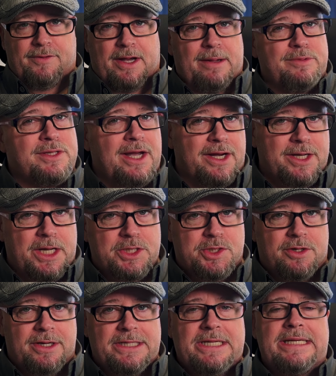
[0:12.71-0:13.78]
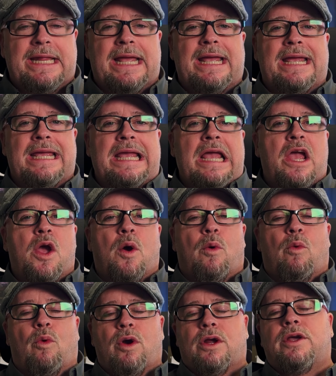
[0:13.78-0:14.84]
I'm Scott Kutcher, and today
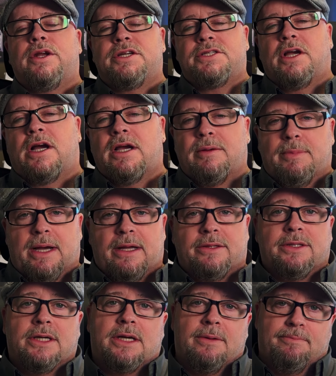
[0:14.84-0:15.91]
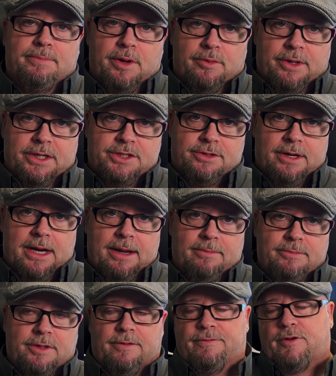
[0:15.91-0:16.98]
we're going to talk about the component trap.
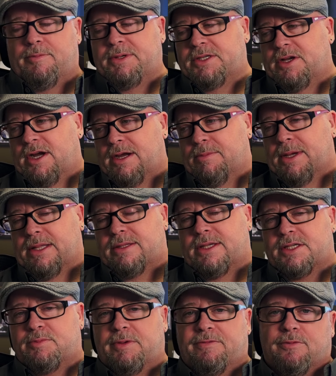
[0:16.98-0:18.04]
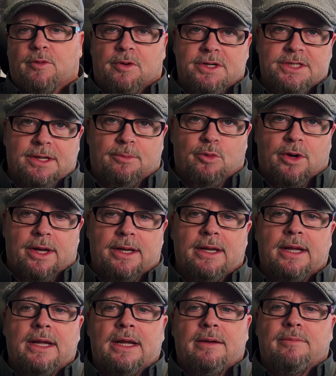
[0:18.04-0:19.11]
You've heard me talk about this before somewhat,
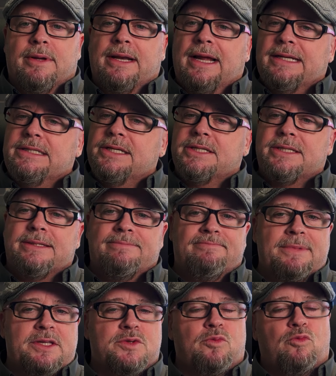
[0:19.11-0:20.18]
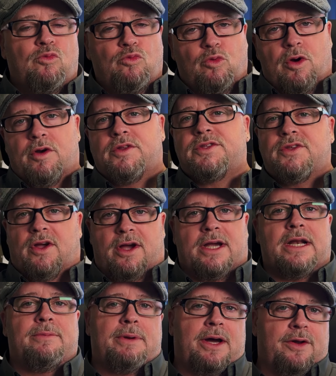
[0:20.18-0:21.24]
but it's worth
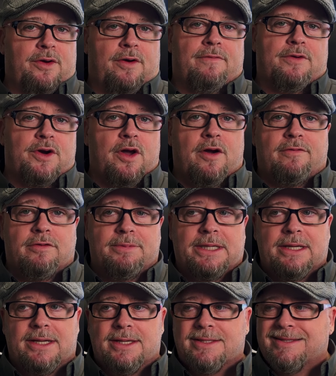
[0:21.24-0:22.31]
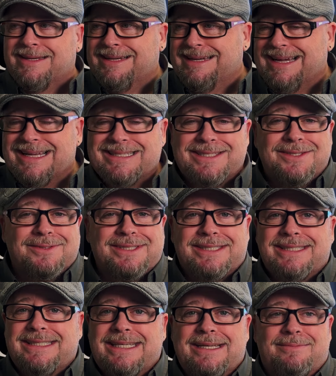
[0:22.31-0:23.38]
talking about over and over because I still
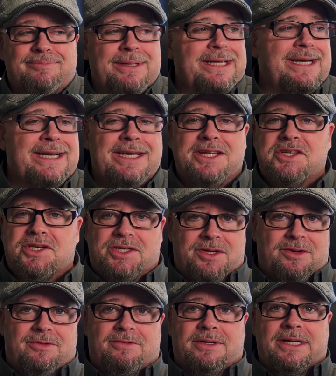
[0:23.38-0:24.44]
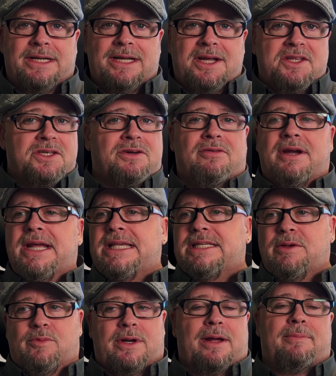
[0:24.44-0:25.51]
see it being an issue. It's
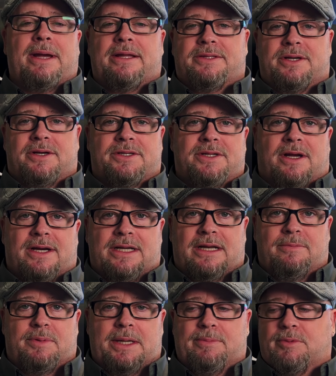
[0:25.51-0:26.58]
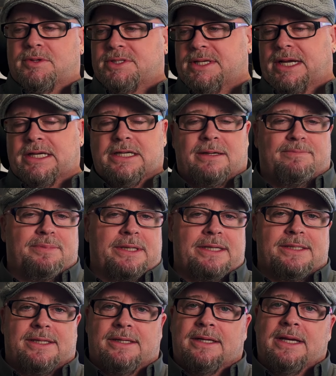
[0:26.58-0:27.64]
crazy when I'm out there talking to people, sign
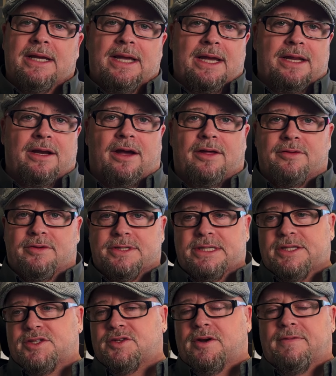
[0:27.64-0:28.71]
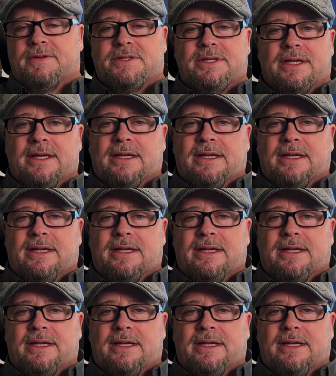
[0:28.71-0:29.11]
companies and others in service.